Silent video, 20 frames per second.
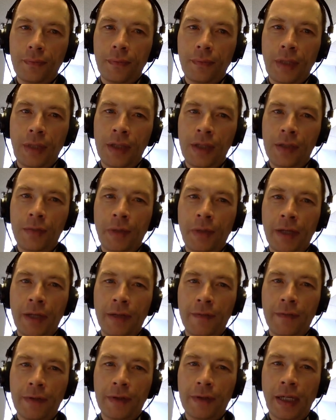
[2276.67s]
each part
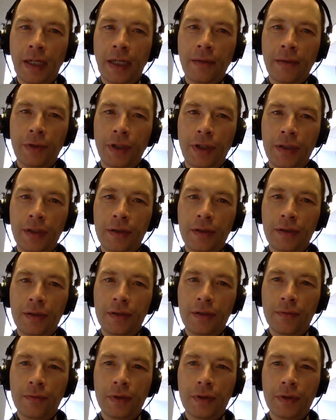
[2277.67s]
of the time
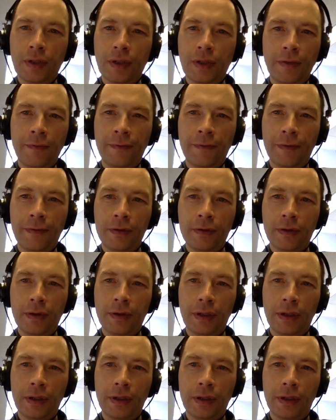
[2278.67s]
range was a different